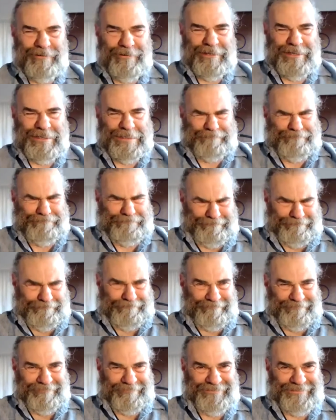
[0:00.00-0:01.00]
like,
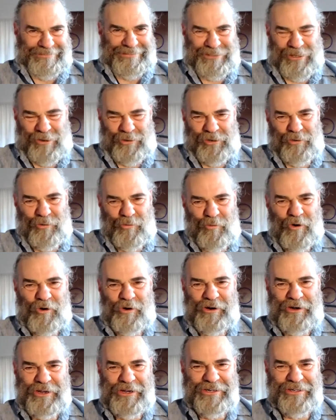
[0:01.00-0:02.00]
total
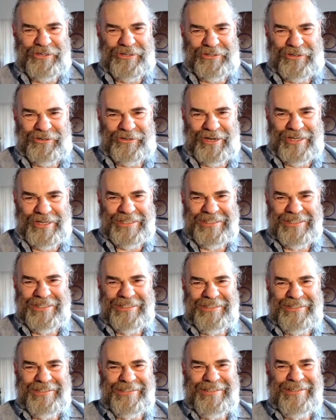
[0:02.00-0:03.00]
warrior,
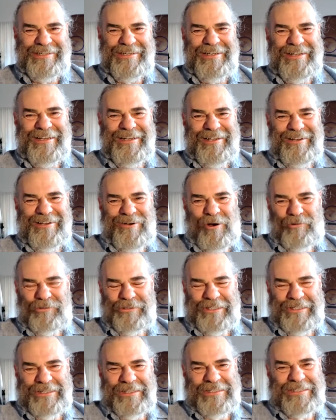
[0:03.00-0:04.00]
crazy,
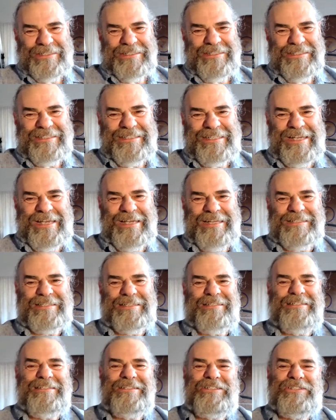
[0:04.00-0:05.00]
holding this
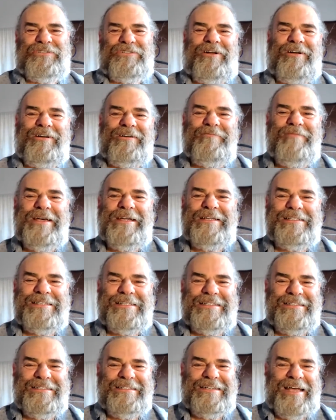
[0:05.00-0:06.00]
intensely strong
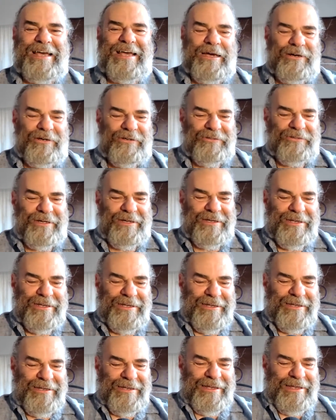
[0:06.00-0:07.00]
medicine down.
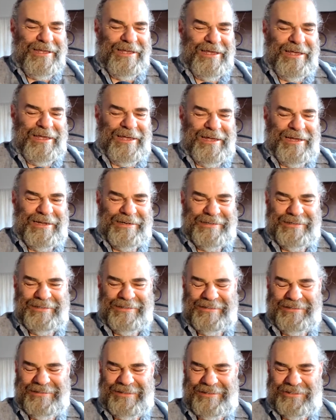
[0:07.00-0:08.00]

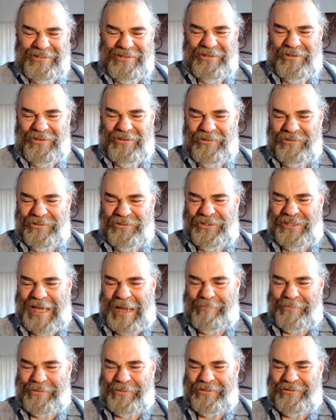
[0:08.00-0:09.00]
And there's a whole
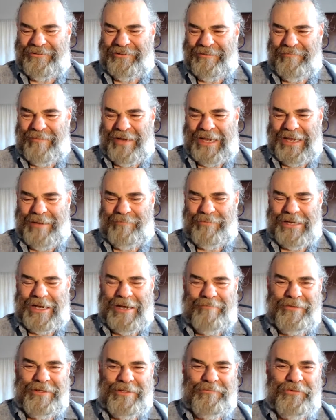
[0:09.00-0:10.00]
chapter in my
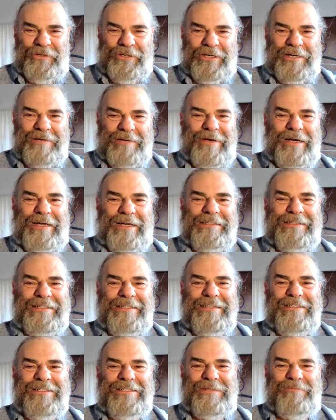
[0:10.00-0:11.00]
upcoming book about
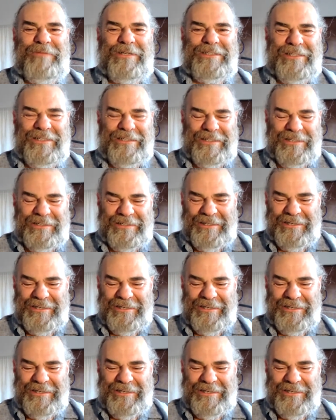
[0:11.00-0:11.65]
this. But the